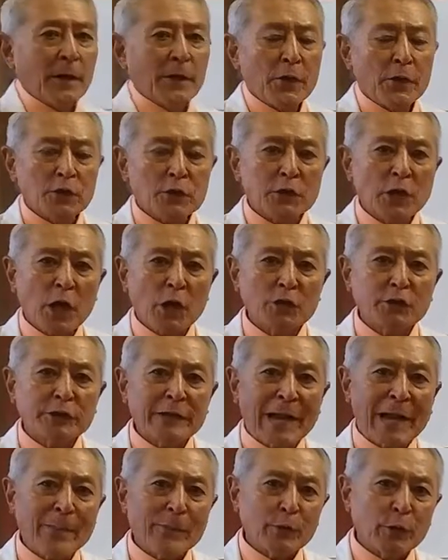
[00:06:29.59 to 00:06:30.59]
Now, those
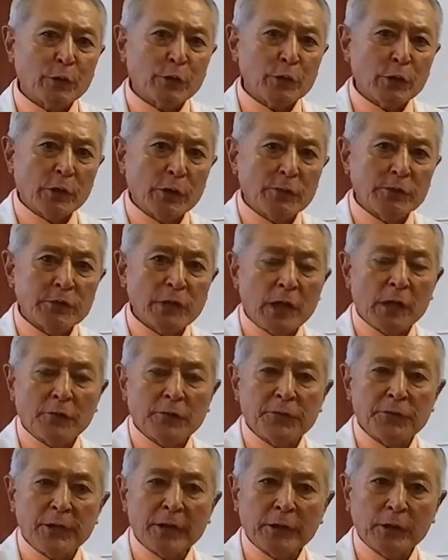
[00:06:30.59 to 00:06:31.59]
large diameter nerves
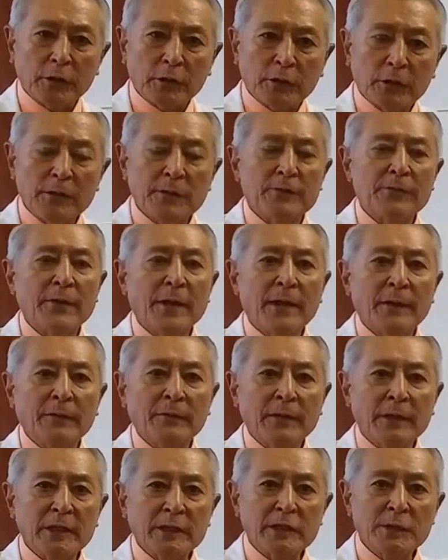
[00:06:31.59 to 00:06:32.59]
are thicker
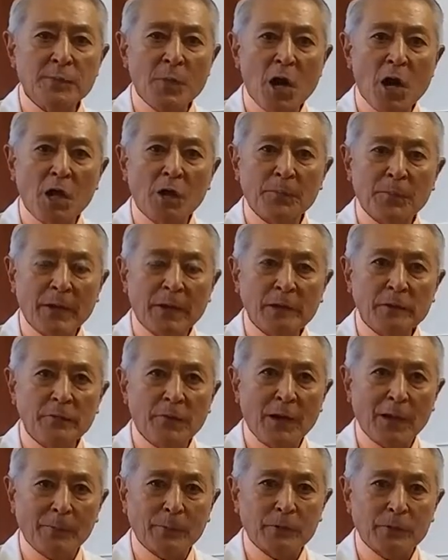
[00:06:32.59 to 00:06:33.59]
than the small
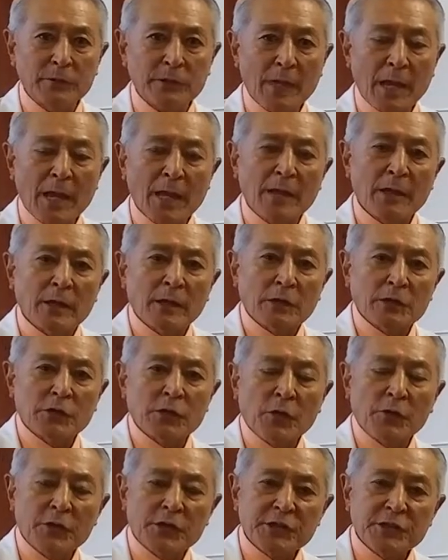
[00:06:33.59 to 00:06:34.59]
pain fibers,
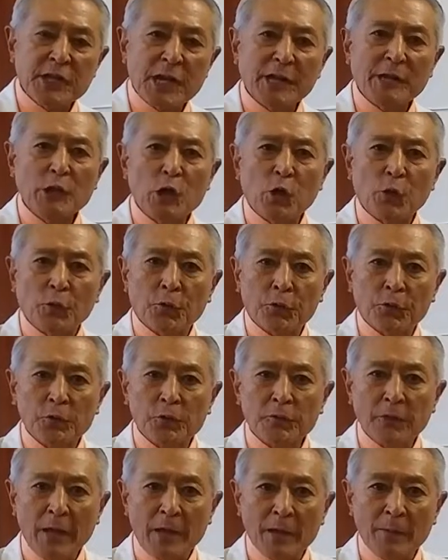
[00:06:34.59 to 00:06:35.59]
so the signal
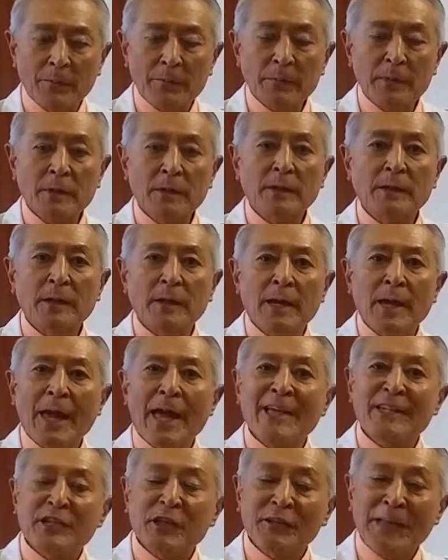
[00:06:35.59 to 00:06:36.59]
through them
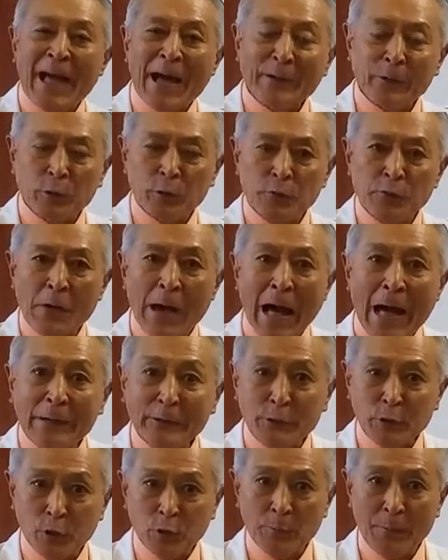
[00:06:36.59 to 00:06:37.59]
has a louder
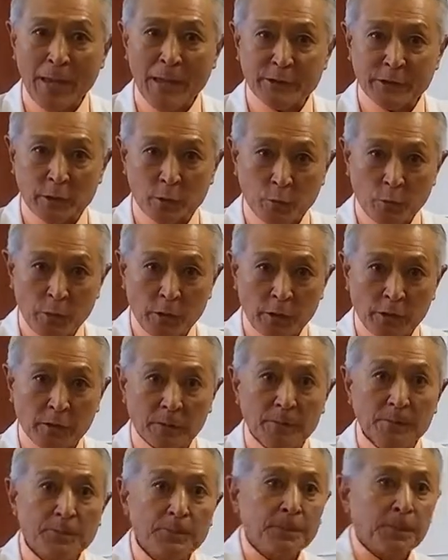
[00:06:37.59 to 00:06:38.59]
volume, as it
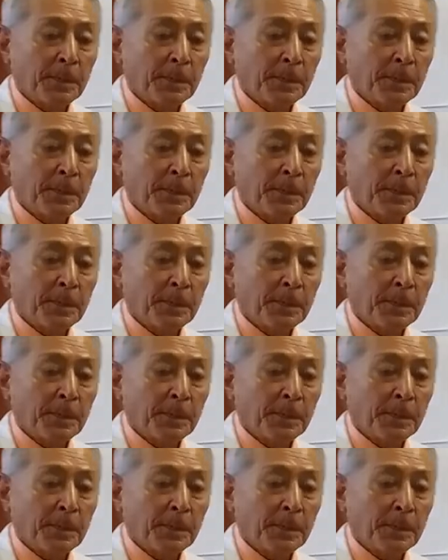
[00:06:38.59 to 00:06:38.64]
were.